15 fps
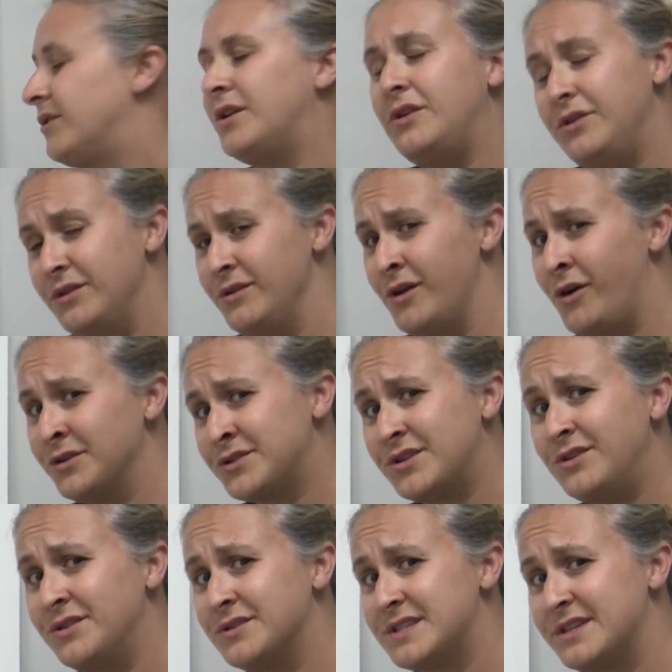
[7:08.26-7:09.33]
You could
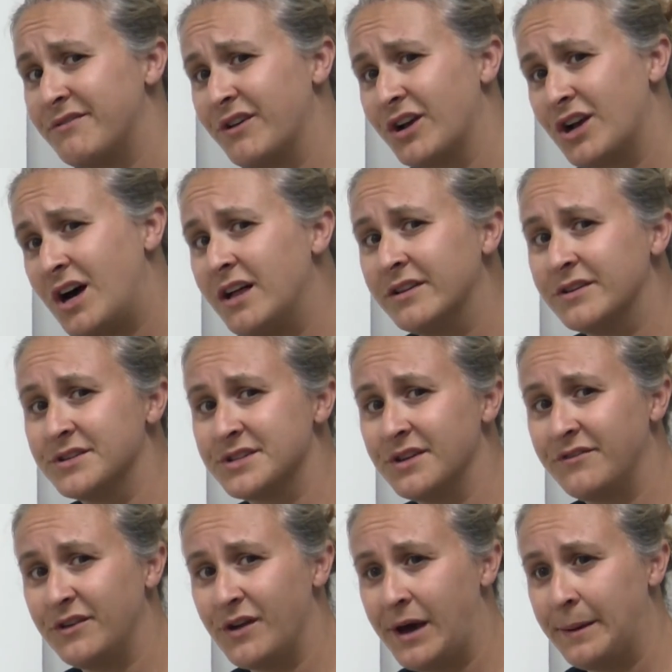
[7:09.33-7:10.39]
also use different
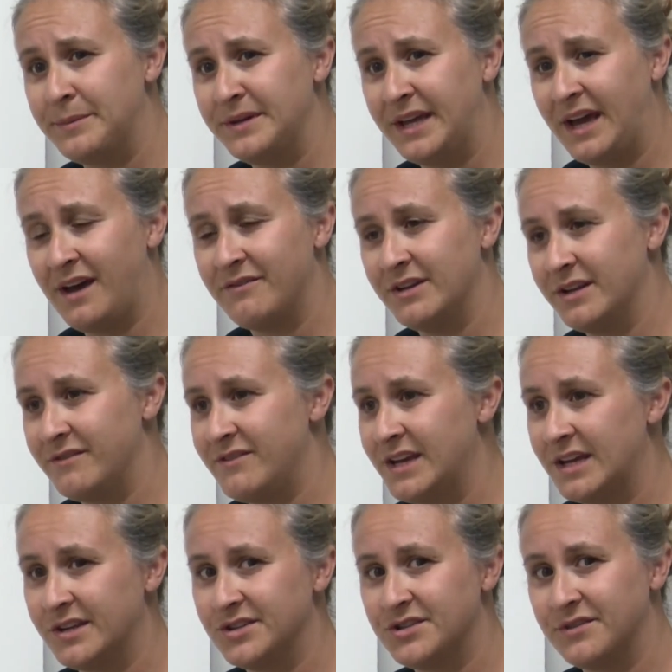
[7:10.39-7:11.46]
colors if you happen to have an
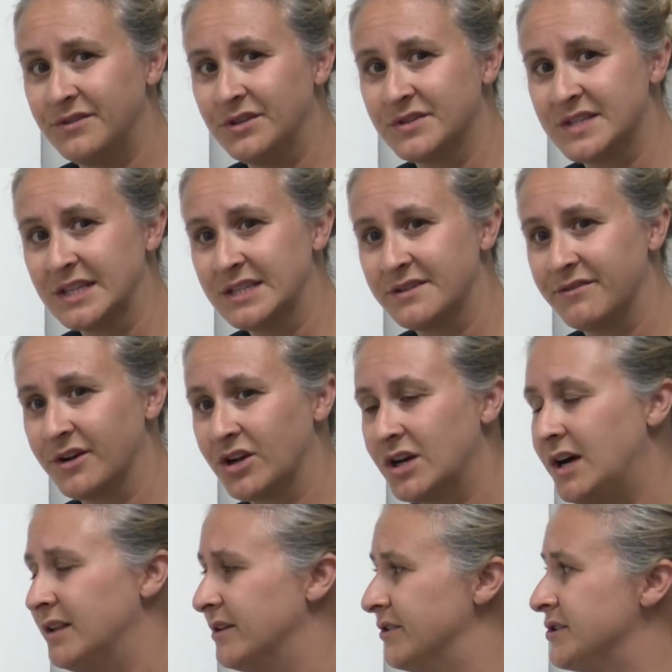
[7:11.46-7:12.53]
advantage of using
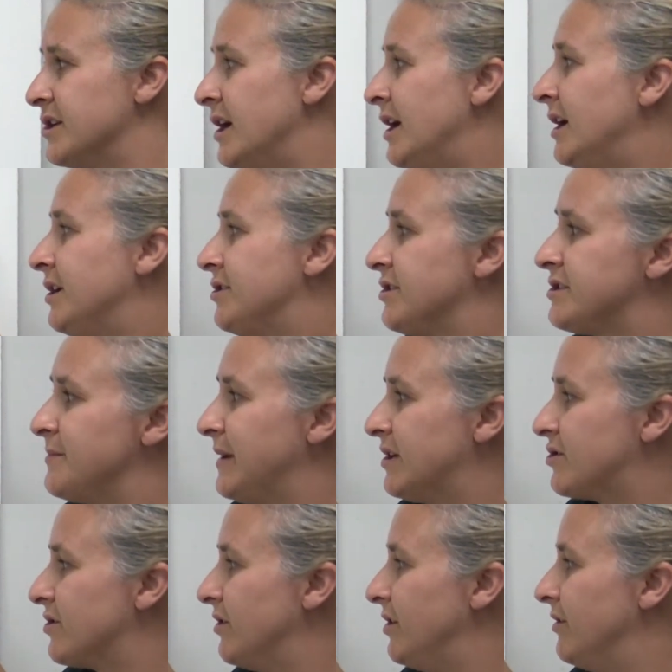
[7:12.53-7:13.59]
different colors. Just
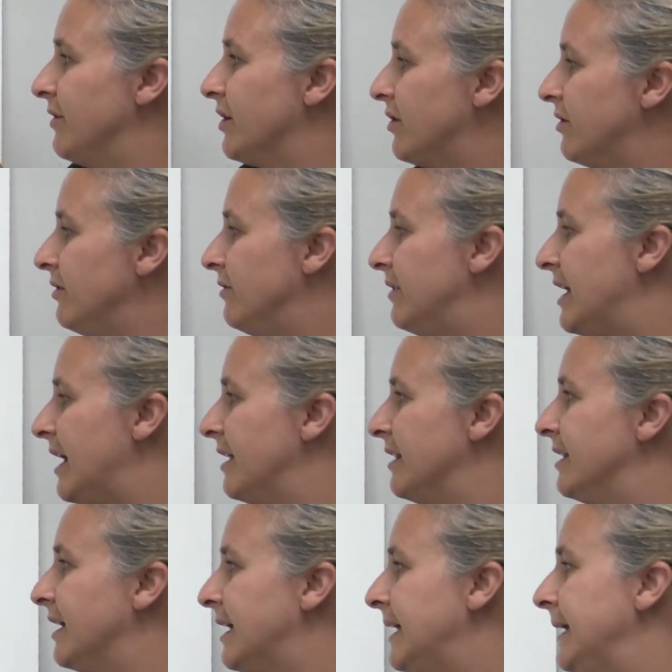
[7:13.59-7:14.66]
make sure you include
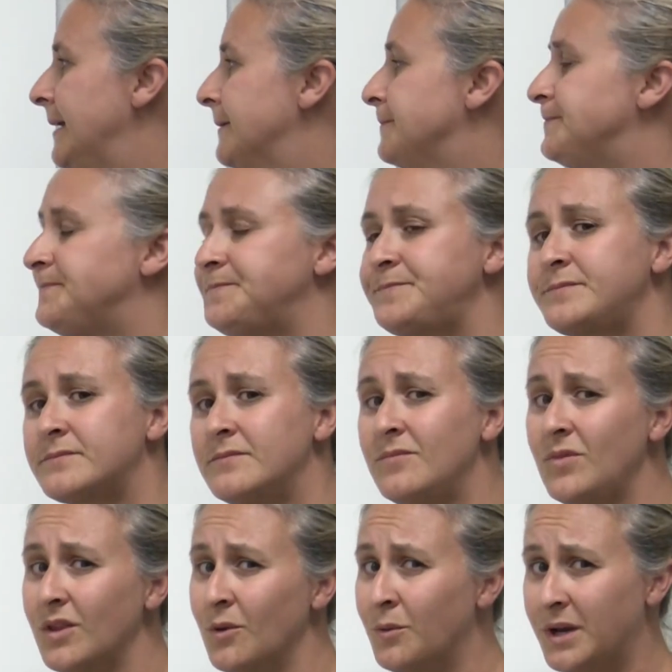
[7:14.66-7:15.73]
that in the key.
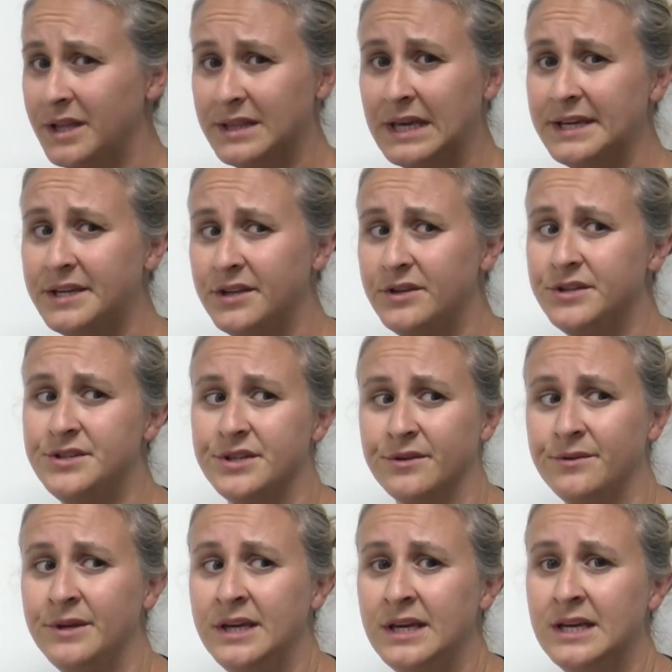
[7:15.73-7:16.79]
What I'd like you to
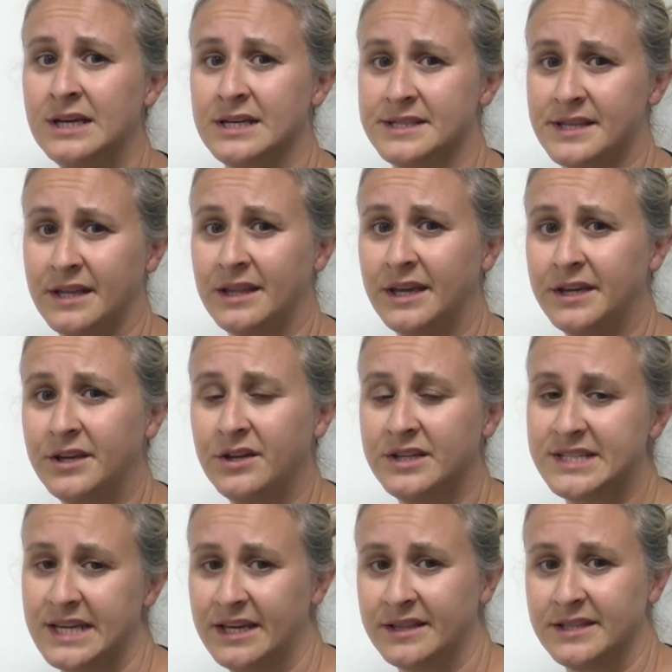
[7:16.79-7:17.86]
do is I'd like you
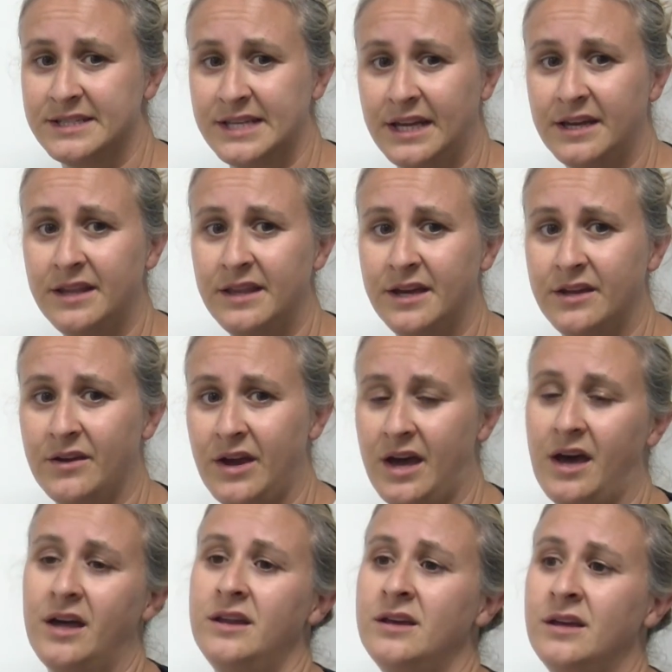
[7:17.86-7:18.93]
to take the data that you
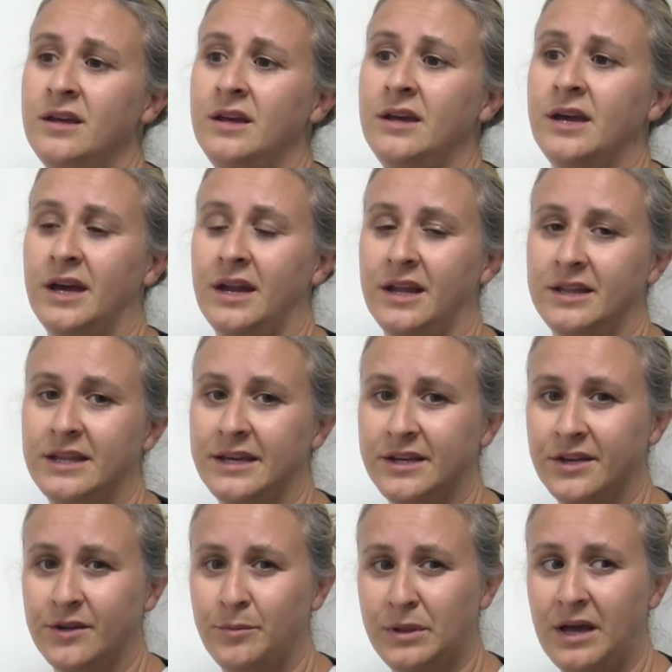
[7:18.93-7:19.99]
had and I'd
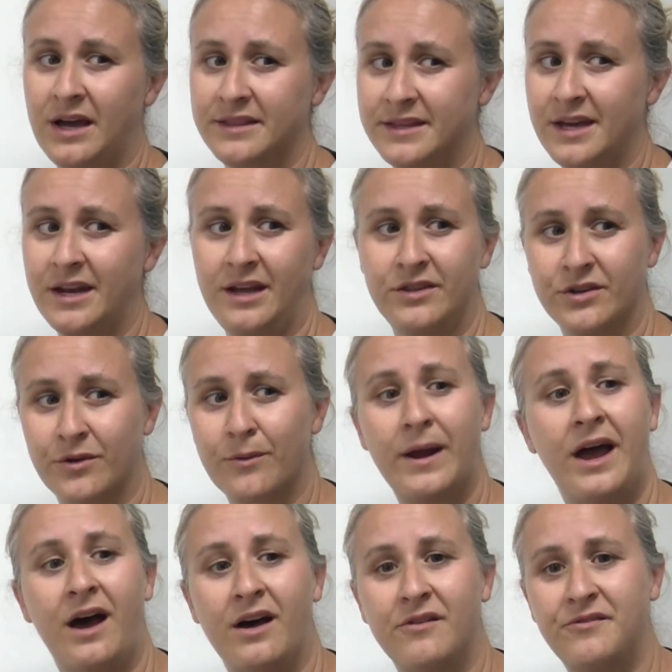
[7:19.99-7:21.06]
like you to plot that on the
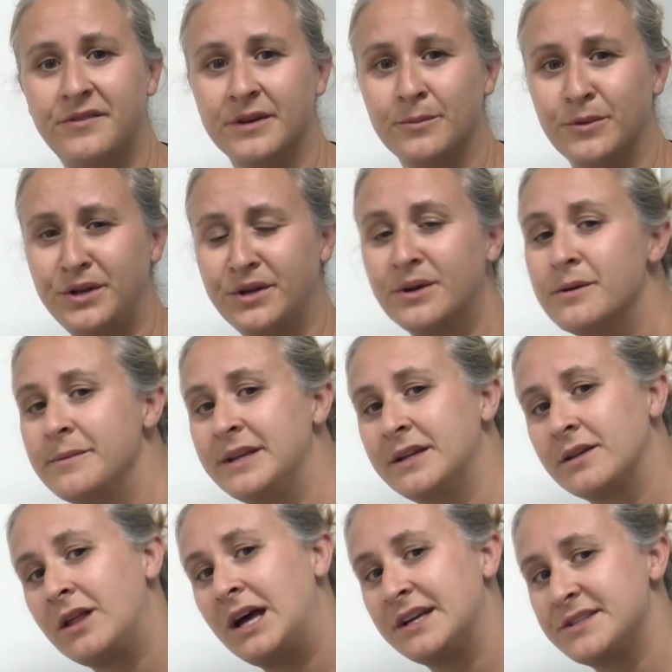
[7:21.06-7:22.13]
graph and when you come
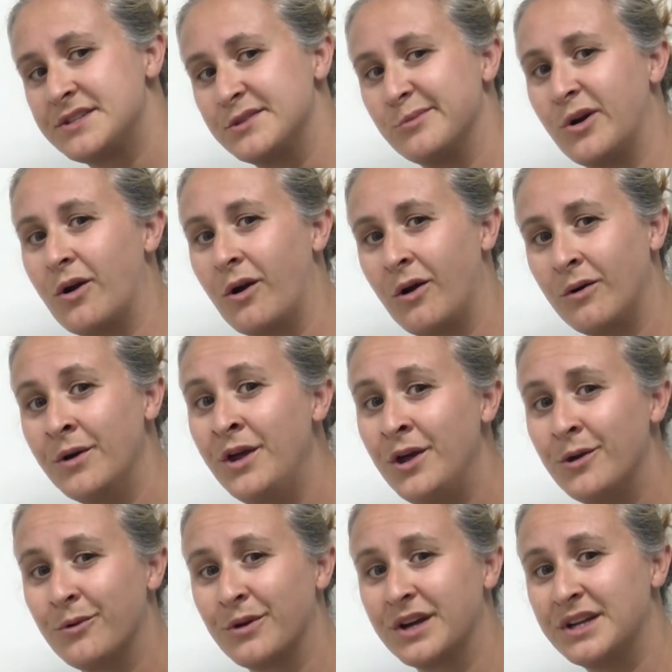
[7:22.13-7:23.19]
into class tomorrow
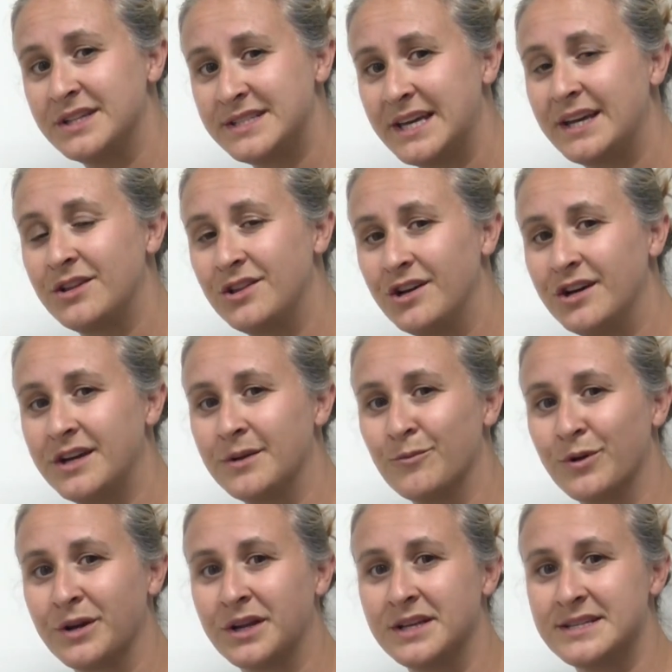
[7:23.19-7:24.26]
we're going to take a look
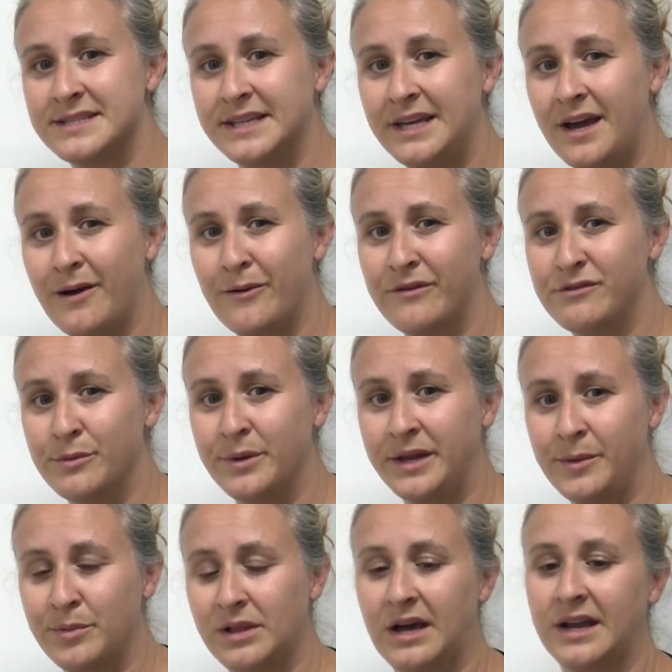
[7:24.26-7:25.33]
and we're going to see how
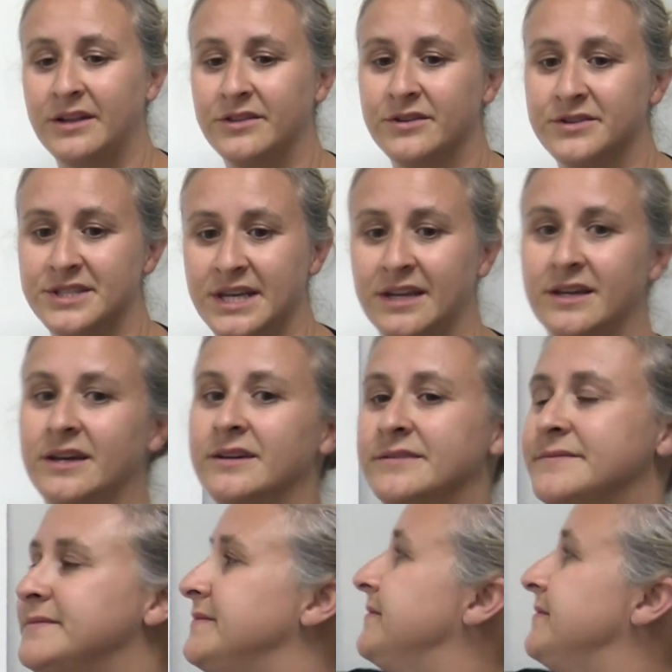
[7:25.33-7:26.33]
everybody plotted their data.